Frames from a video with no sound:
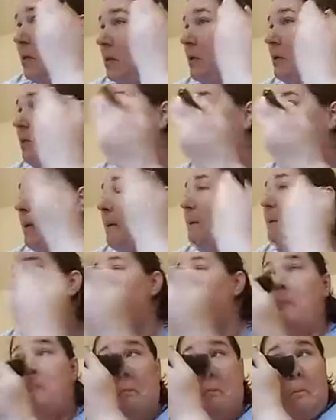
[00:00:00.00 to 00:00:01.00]
a little bit.
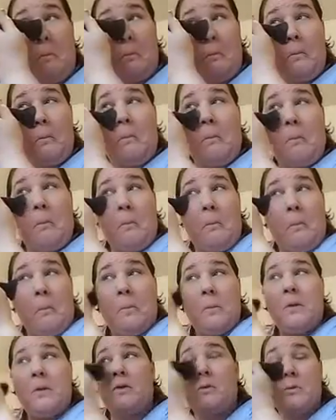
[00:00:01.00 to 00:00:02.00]

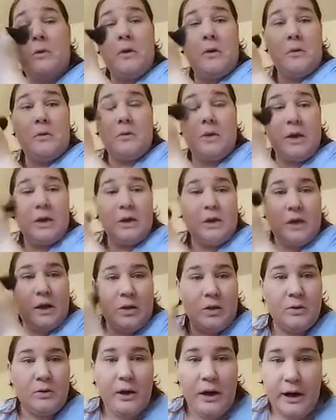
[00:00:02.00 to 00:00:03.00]
Because we don't need
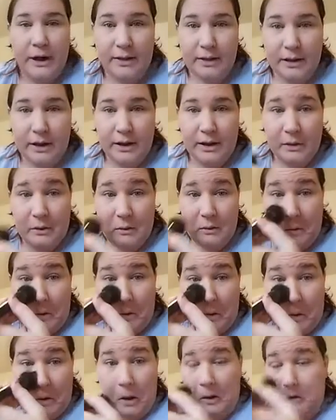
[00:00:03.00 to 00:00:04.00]
yellow highlight under
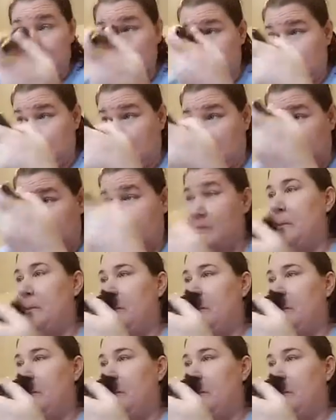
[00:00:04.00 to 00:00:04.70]
our eyes, do we?